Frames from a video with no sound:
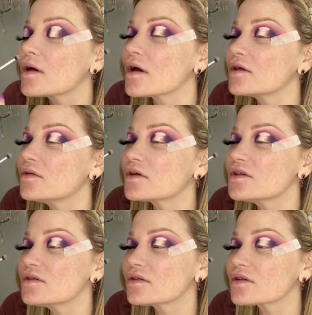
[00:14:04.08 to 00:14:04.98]
You can
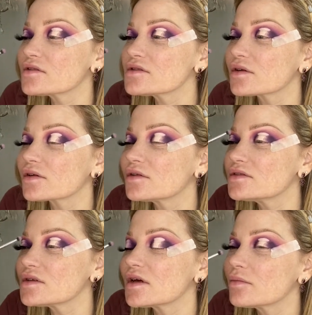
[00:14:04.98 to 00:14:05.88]
do little
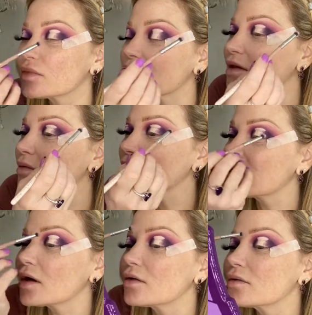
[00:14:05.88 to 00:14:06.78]
circles and blend them
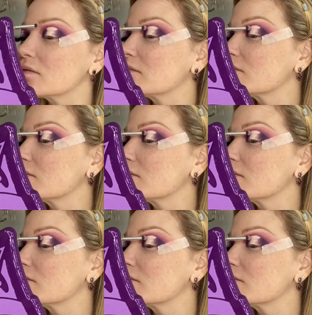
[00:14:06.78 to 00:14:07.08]
down.